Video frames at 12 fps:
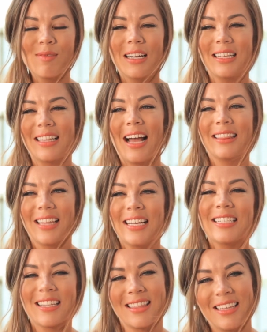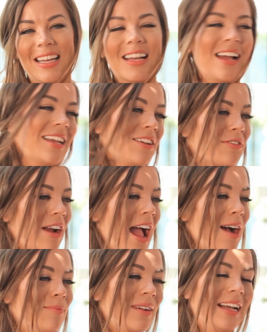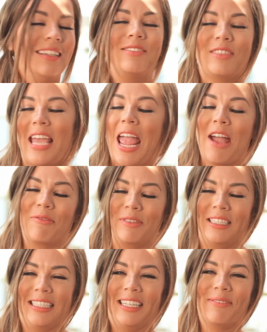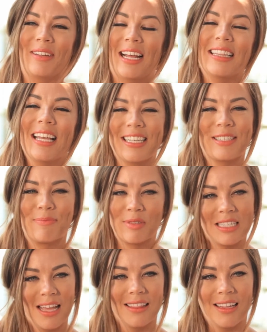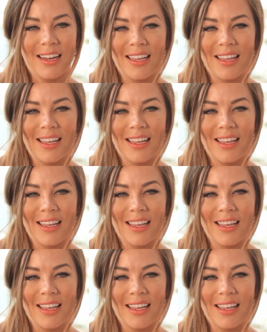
I like to think I can rap. I can't really, but I like to pretend that I can.